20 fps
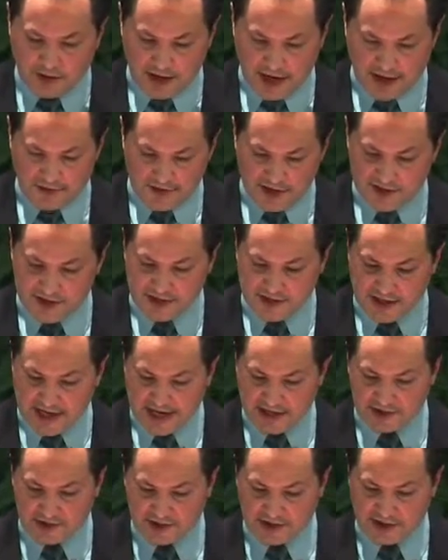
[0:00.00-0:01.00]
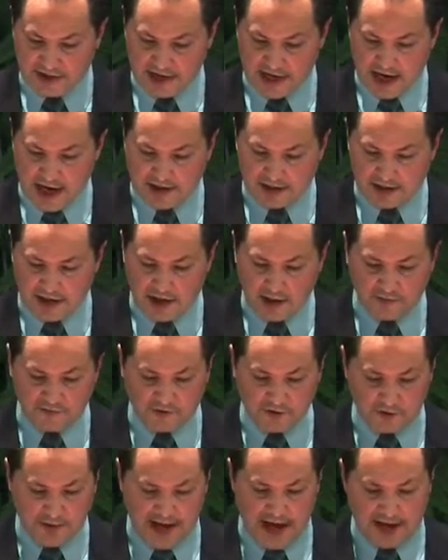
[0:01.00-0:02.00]
And this nature did not come
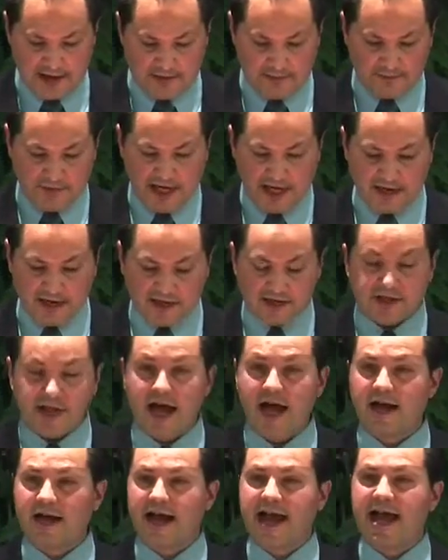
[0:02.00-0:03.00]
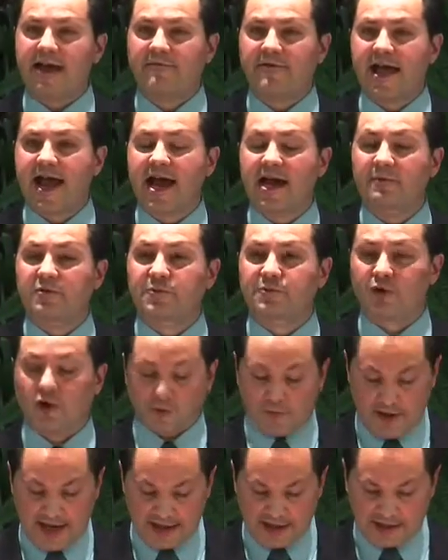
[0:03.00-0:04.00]
from Adam. He does not have Adam's
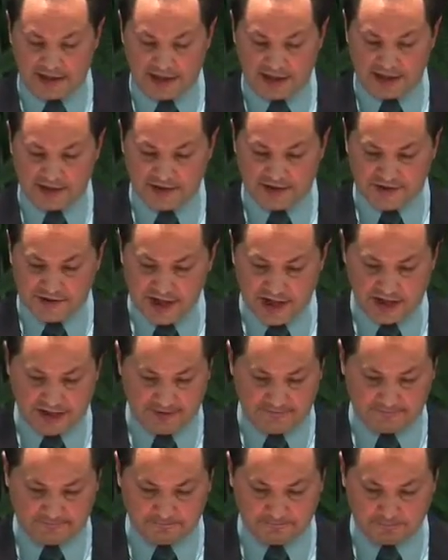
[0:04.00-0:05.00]
propensity to sin.